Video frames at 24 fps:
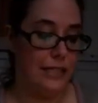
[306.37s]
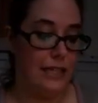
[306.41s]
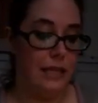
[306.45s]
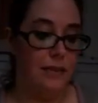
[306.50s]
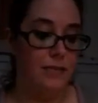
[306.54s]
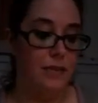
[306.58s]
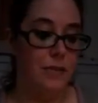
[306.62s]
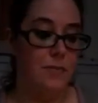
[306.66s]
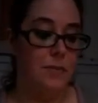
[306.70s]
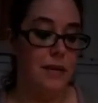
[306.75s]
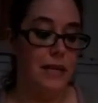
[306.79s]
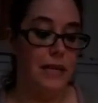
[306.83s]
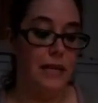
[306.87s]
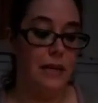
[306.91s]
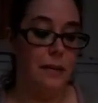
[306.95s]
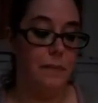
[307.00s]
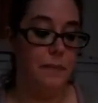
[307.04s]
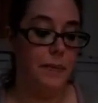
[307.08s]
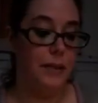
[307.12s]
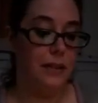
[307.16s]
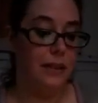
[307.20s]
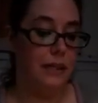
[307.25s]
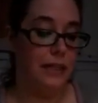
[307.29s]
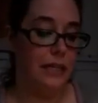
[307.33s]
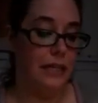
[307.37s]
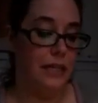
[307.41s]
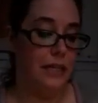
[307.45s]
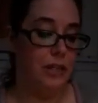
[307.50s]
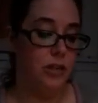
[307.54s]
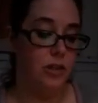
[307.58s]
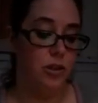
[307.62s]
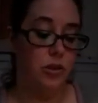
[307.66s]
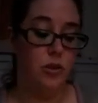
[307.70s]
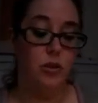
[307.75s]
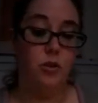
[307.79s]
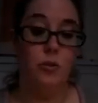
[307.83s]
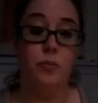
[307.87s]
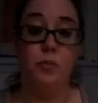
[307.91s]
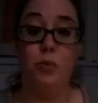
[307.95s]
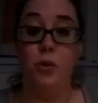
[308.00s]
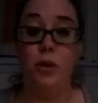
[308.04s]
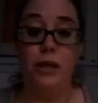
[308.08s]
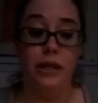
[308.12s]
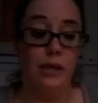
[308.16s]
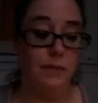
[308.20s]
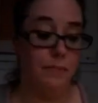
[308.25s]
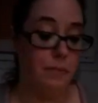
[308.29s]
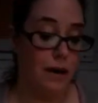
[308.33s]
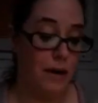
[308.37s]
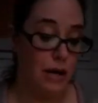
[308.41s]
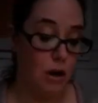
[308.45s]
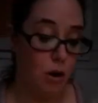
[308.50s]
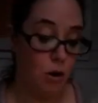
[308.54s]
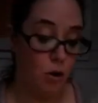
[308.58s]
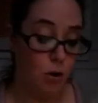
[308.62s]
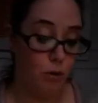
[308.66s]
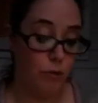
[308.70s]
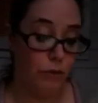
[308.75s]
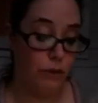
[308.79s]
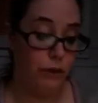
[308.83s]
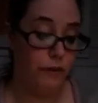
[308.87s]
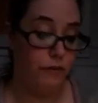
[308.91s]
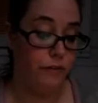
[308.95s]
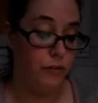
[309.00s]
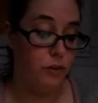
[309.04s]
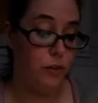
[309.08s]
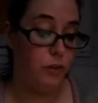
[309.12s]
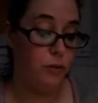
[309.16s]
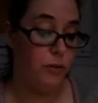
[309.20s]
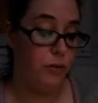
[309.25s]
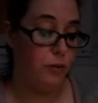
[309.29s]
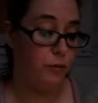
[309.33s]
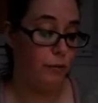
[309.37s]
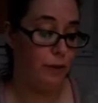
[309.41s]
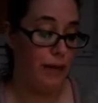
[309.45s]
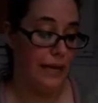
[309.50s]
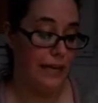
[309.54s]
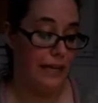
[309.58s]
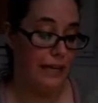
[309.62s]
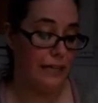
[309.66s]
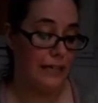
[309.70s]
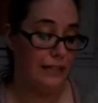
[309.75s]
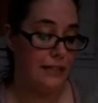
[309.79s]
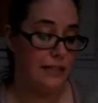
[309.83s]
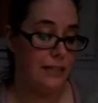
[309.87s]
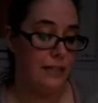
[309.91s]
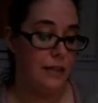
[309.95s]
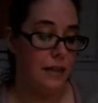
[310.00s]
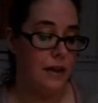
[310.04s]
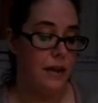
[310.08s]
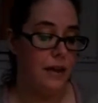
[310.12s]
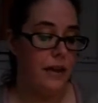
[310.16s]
Gives me an ability to put in my own review and rate it.